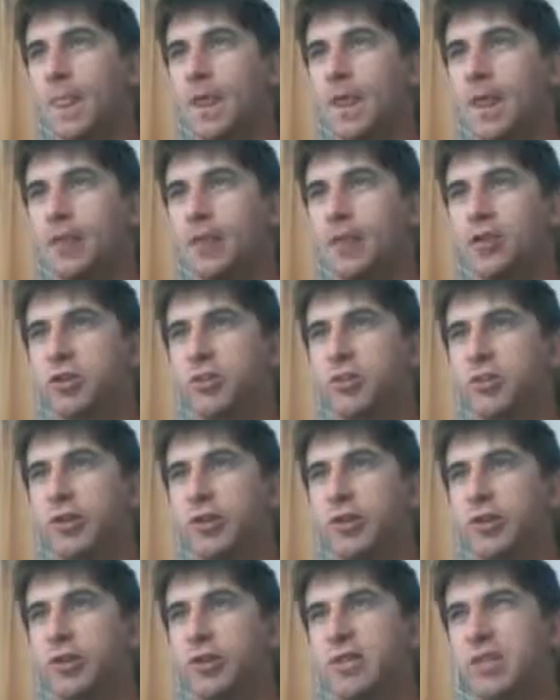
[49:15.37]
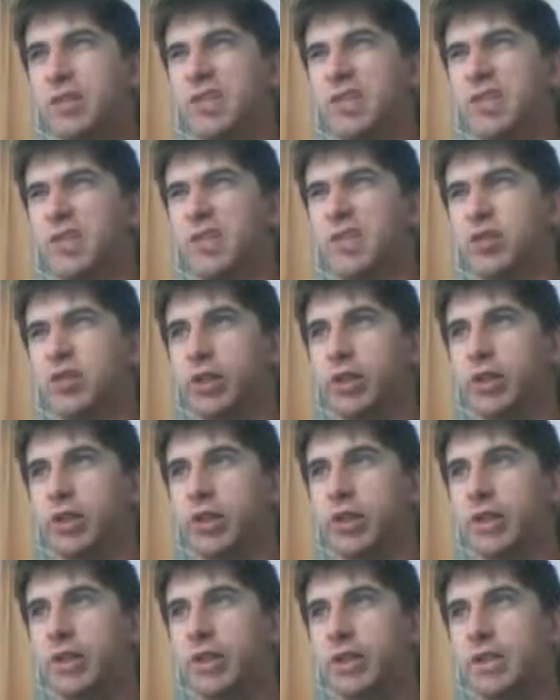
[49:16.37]
Just one of those eventually
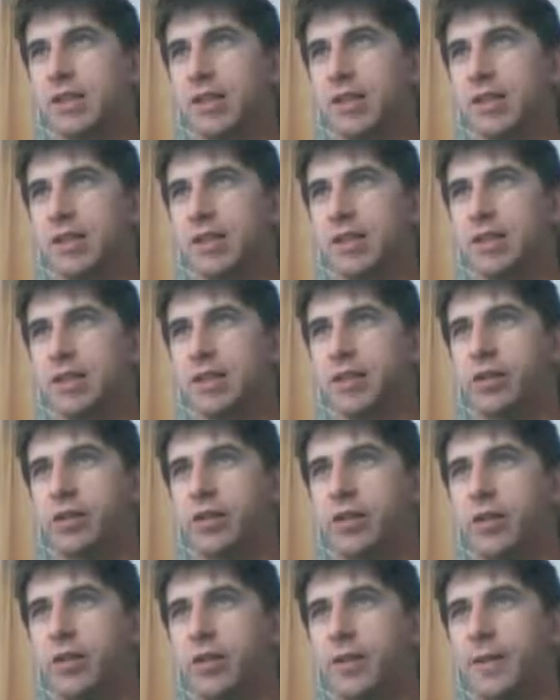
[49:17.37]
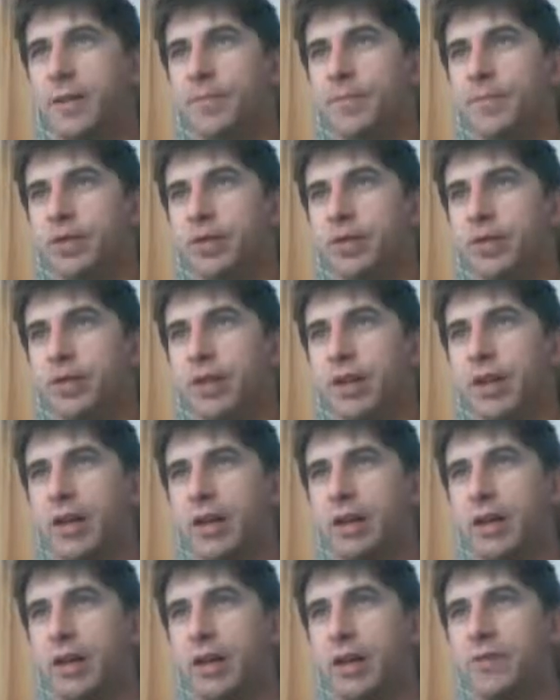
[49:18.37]
things that I need to do. So, okay,
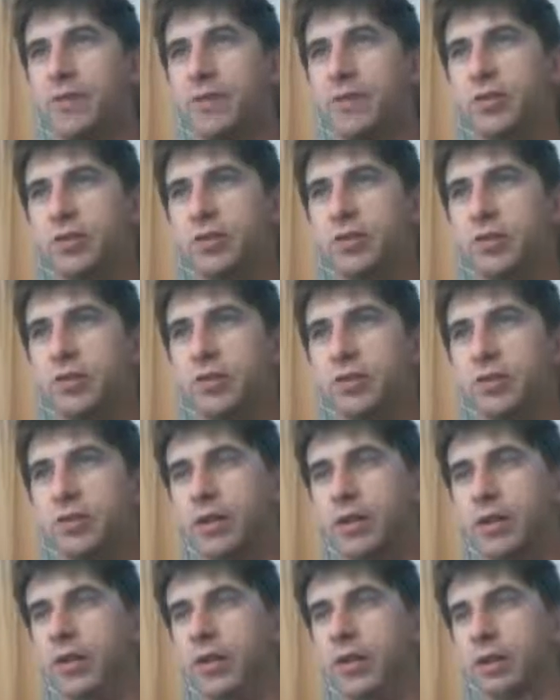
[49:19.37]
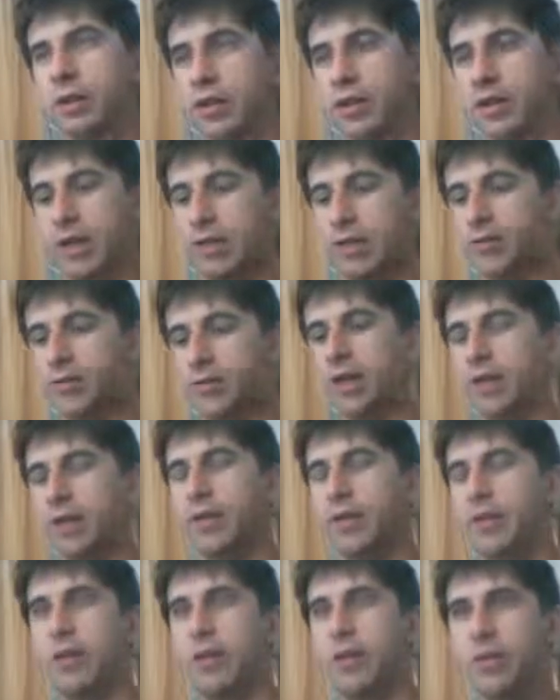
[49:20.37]
inventory has an item. They
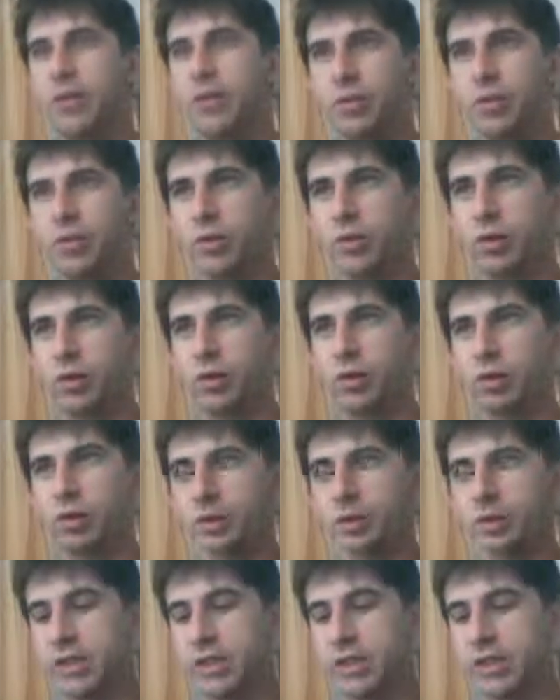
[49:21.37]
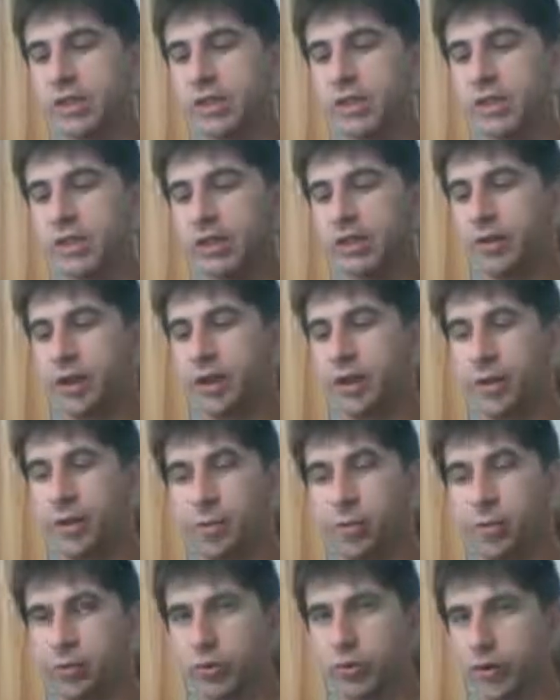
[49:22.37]
also will all need a
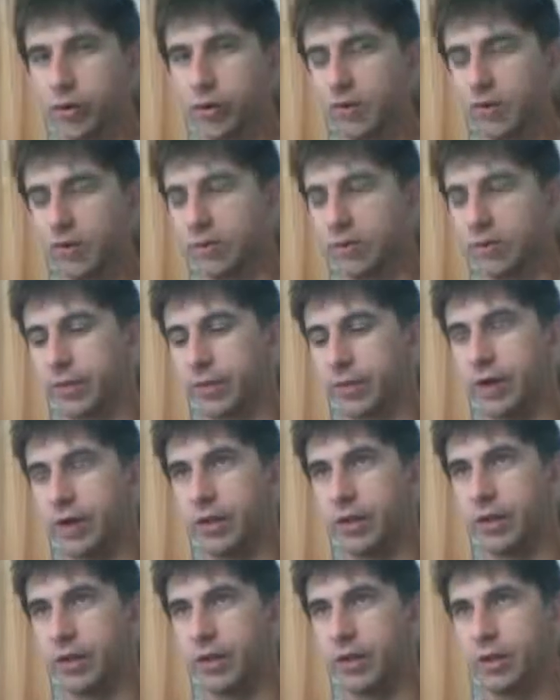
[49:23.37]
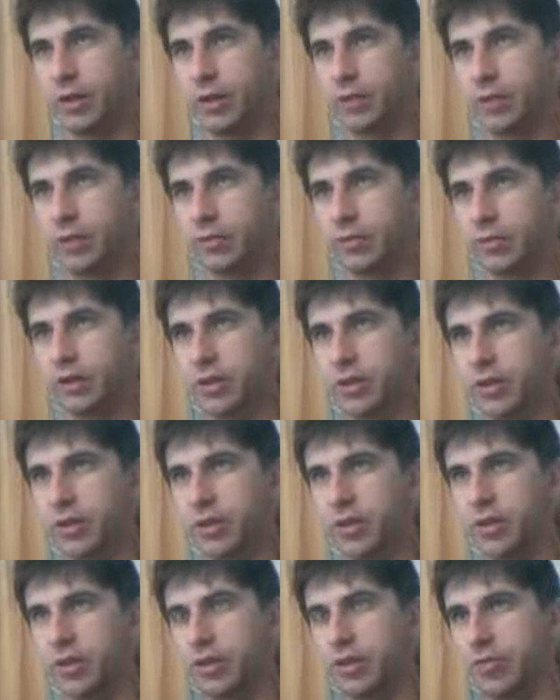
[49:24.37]
portrait of some kind. So I'm going to call
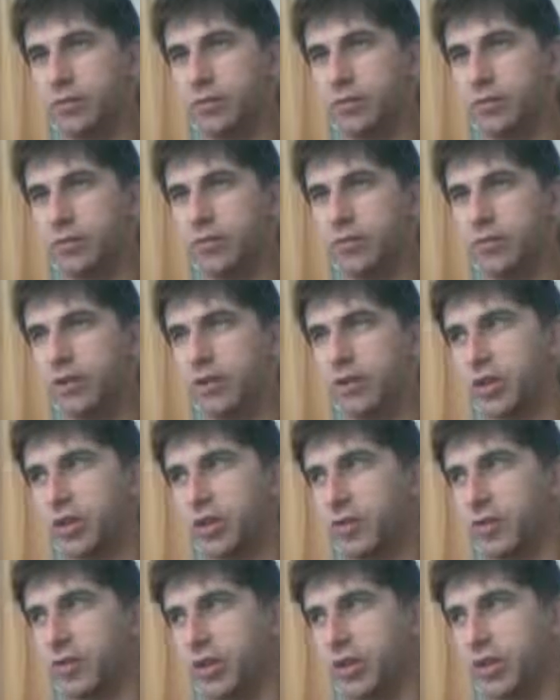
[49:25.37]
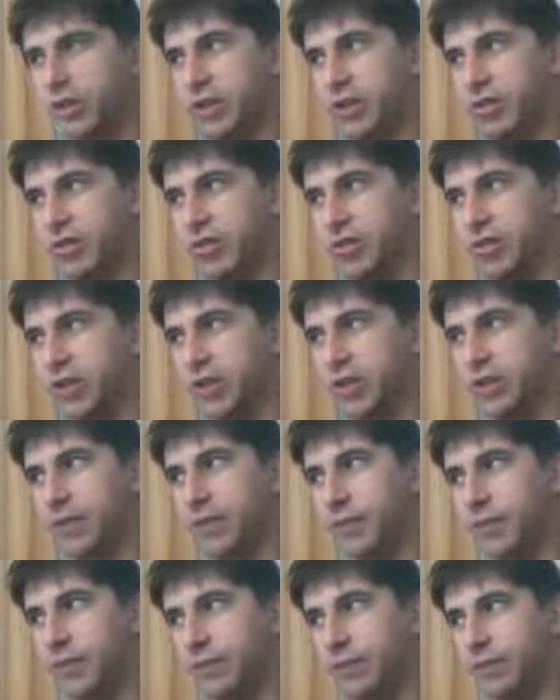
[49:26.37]
it, I'm just going to go for texture 2D
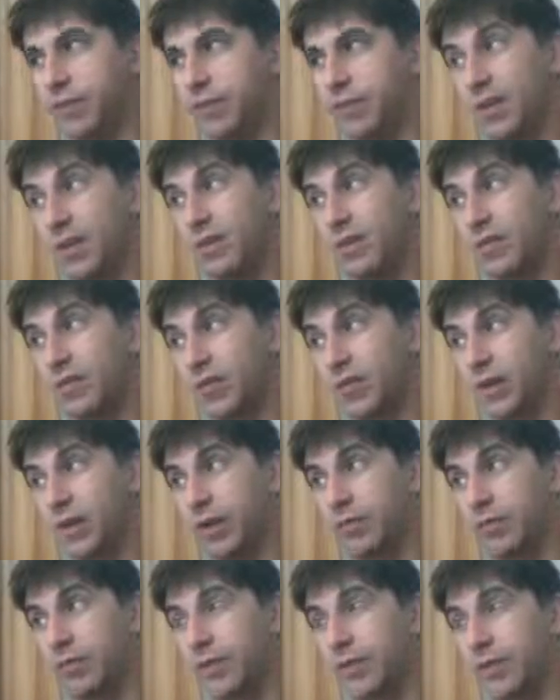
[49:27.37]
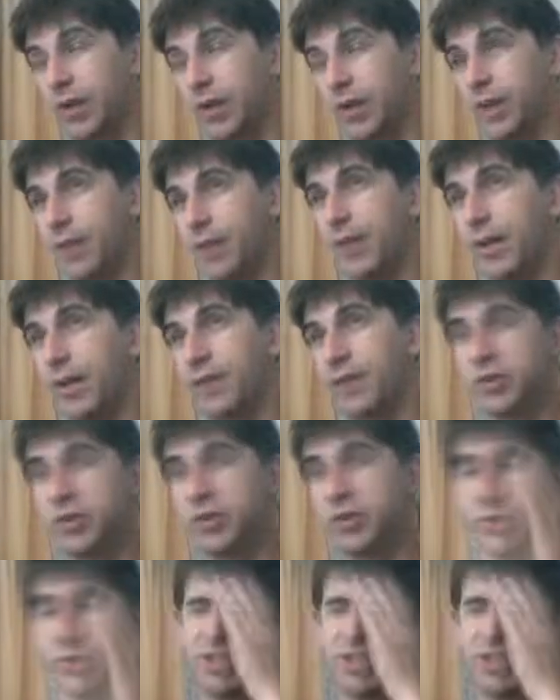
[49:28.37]
for now. I might have to
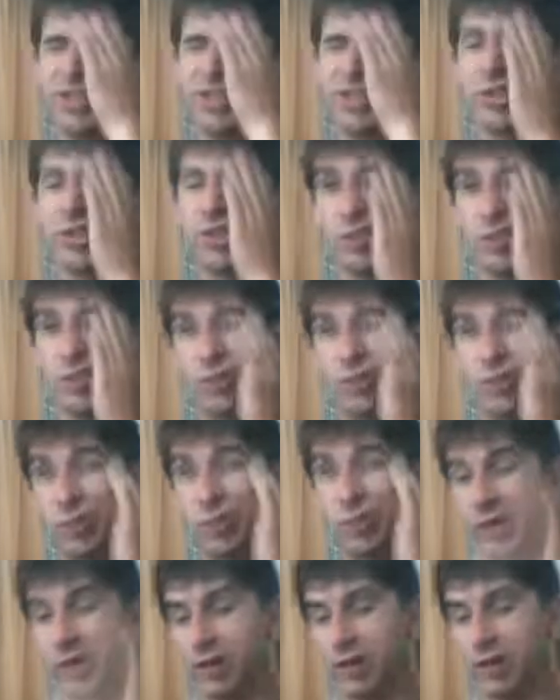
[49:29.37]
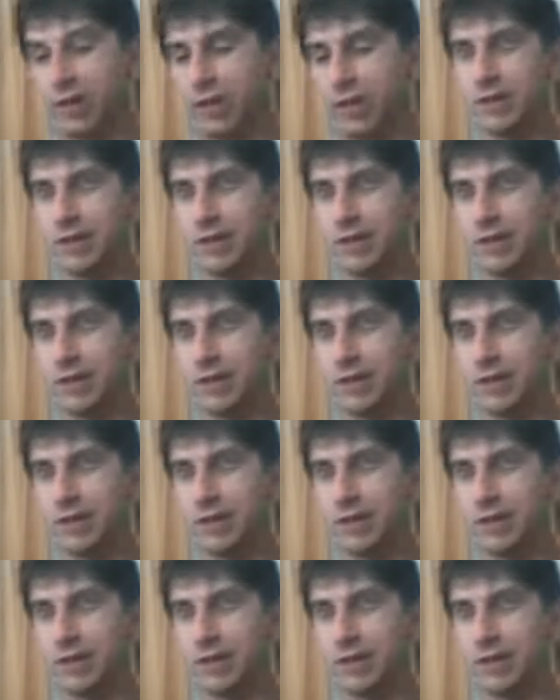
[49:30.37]
switch this to sprite.